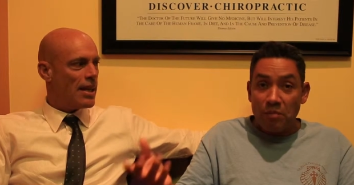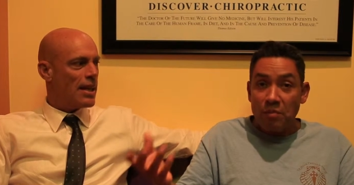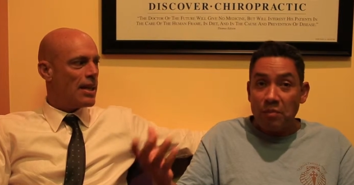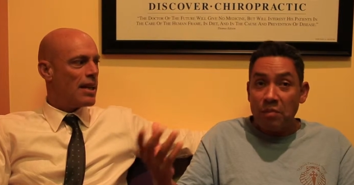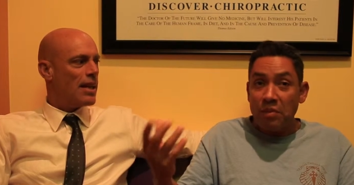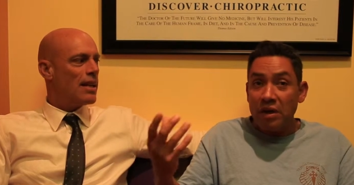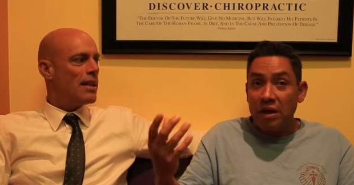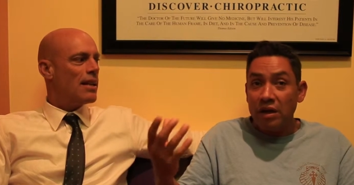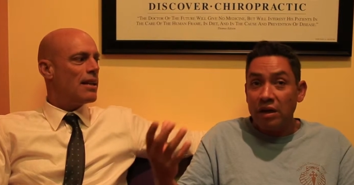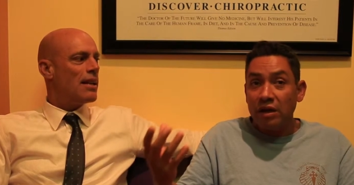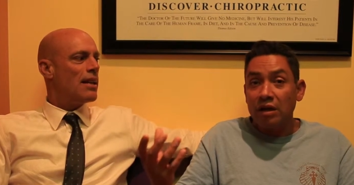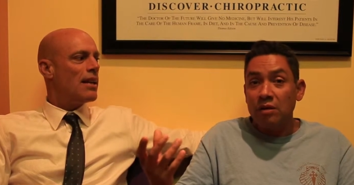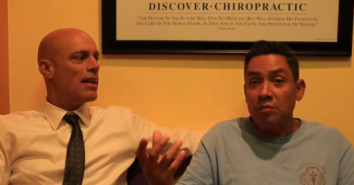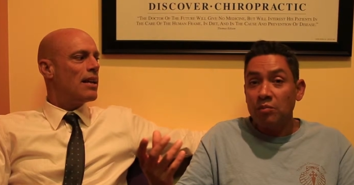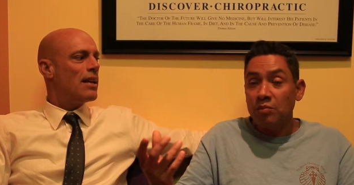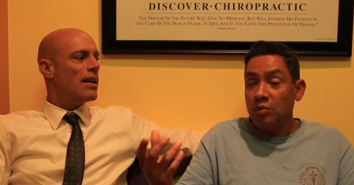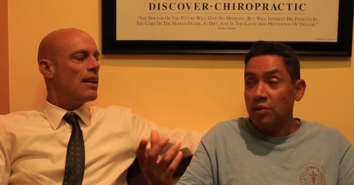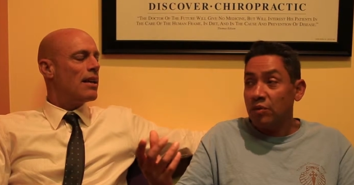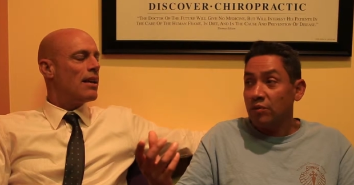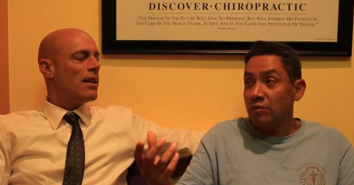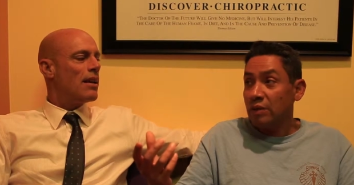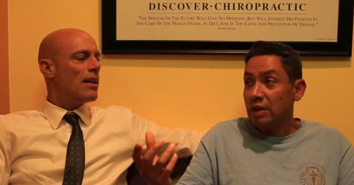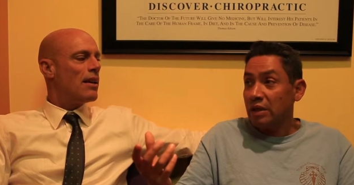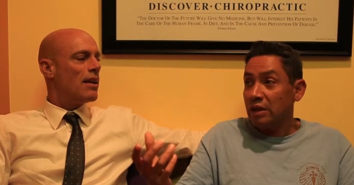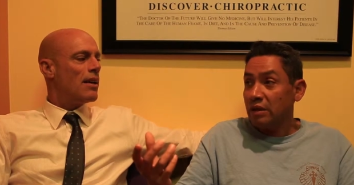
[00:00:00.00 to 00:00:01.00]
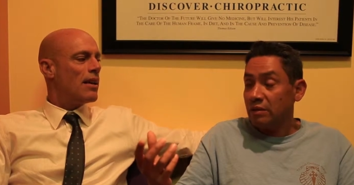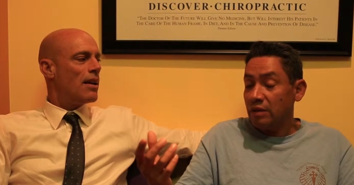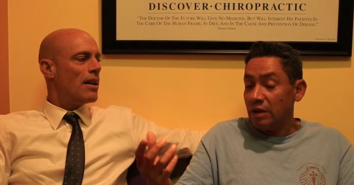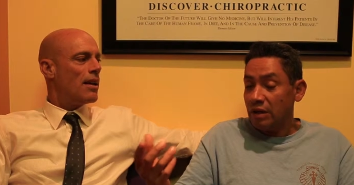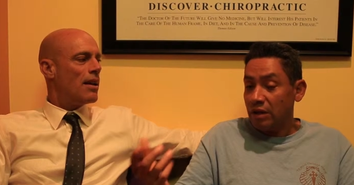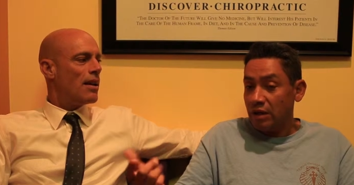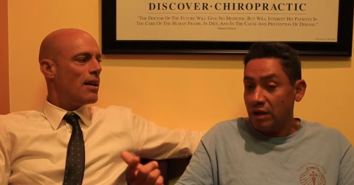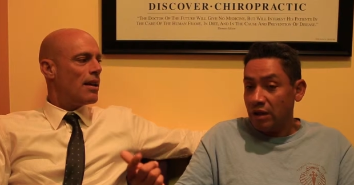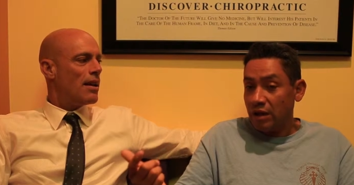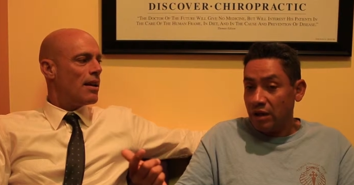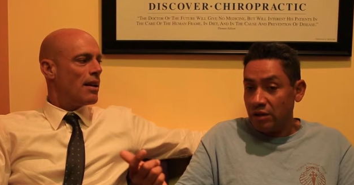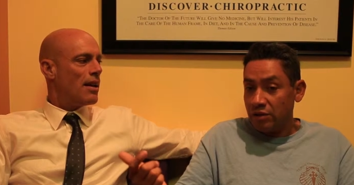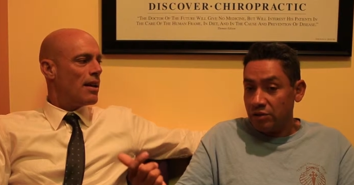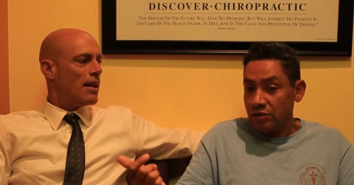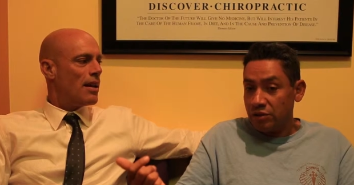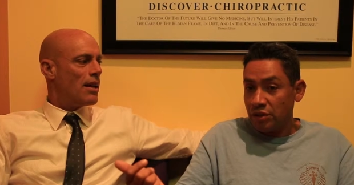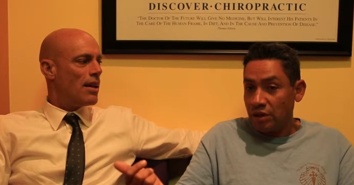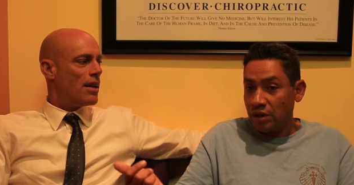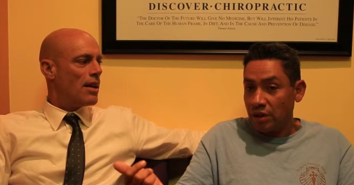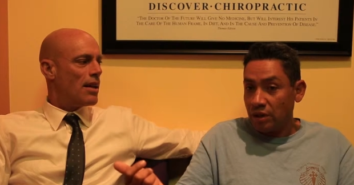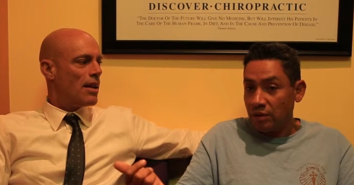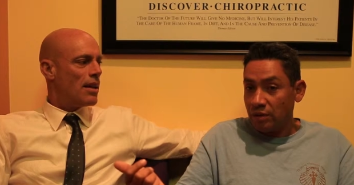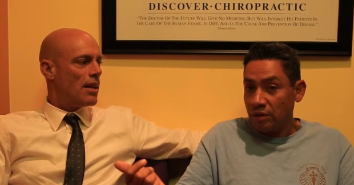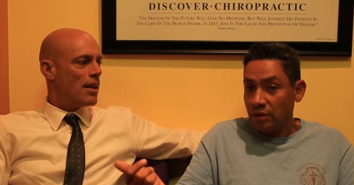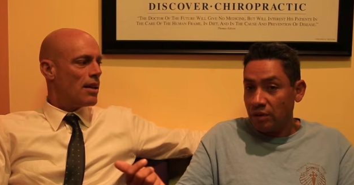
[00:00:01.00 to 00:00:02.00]
Speaker 1: Big improvement in, in energy
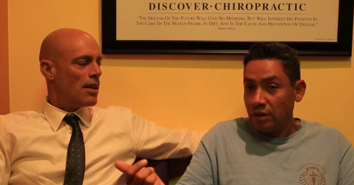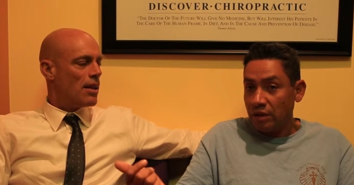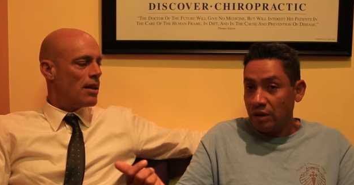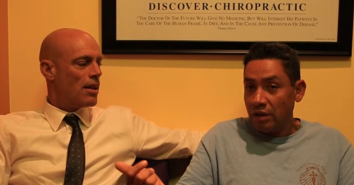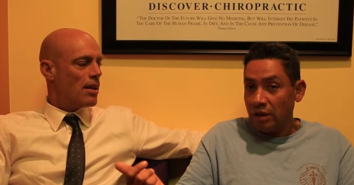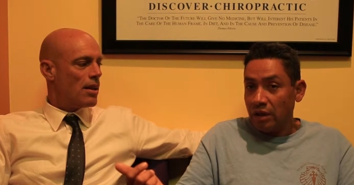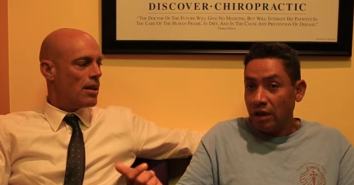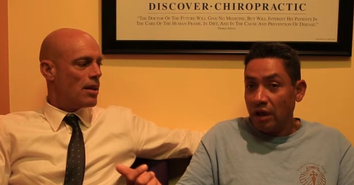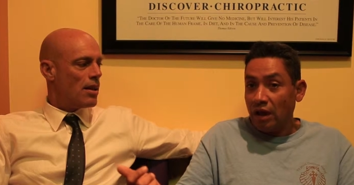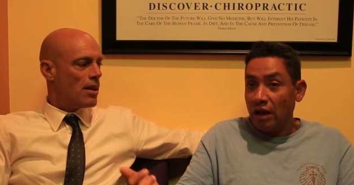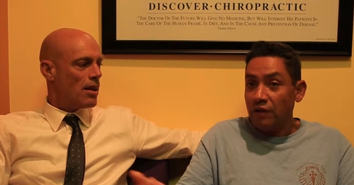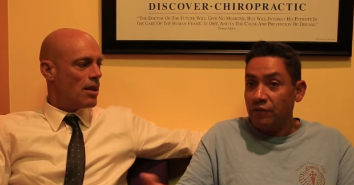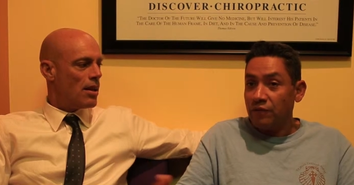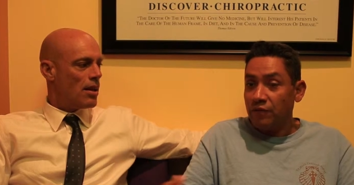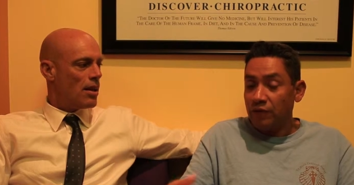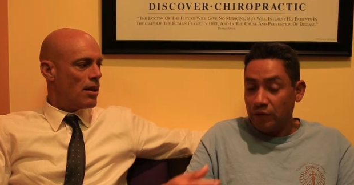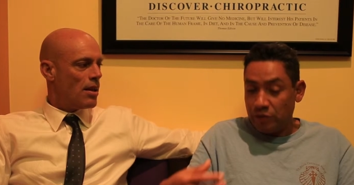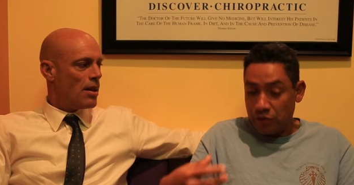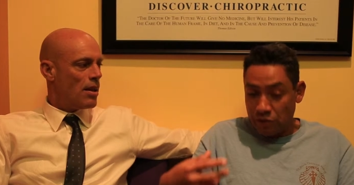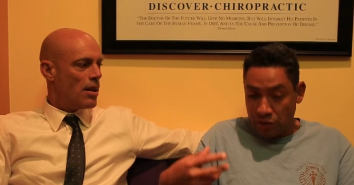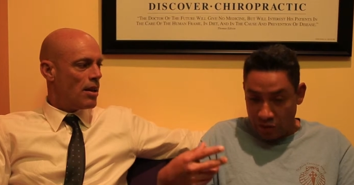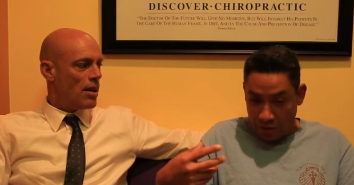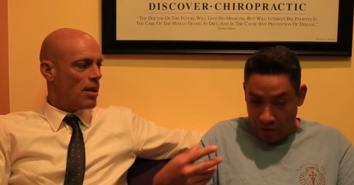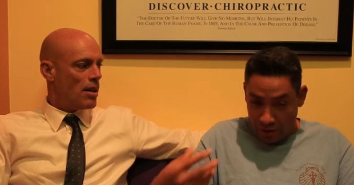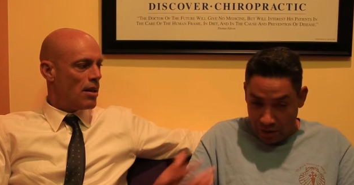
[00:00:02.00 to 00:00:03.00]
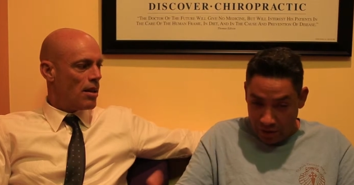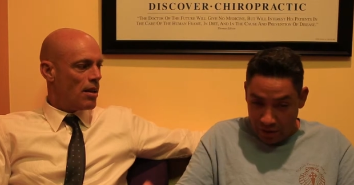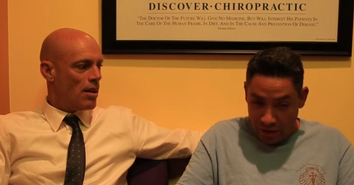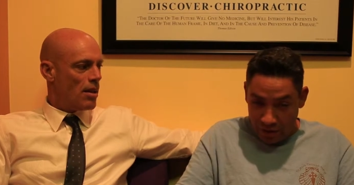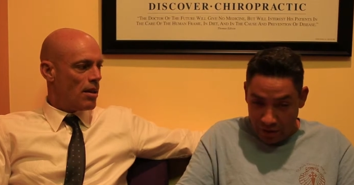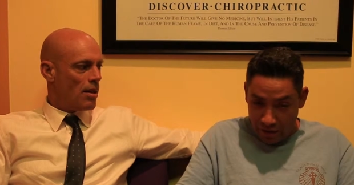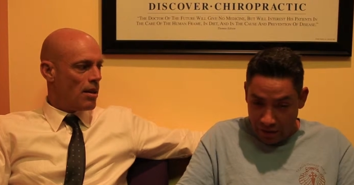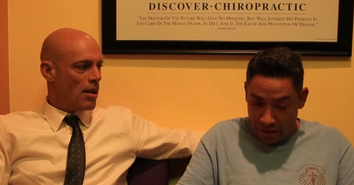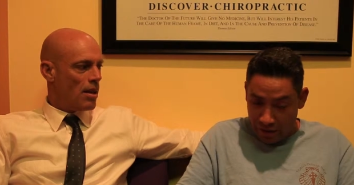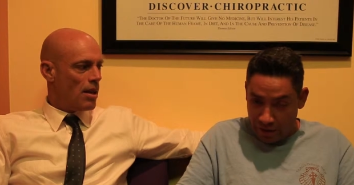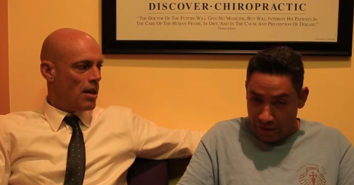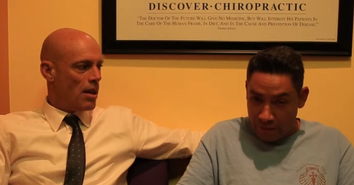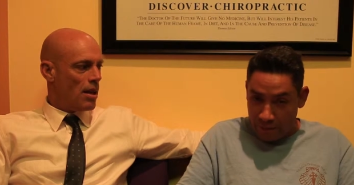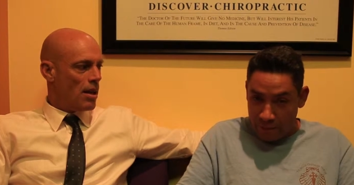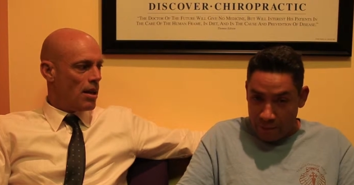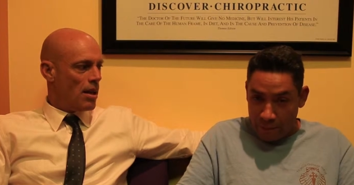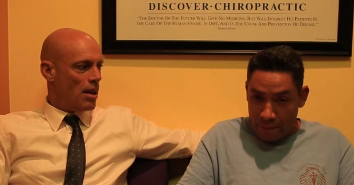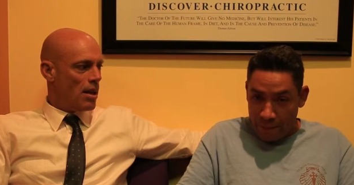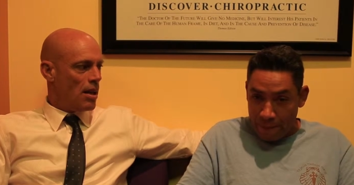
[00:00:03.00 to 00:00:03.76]
level. I feel so good.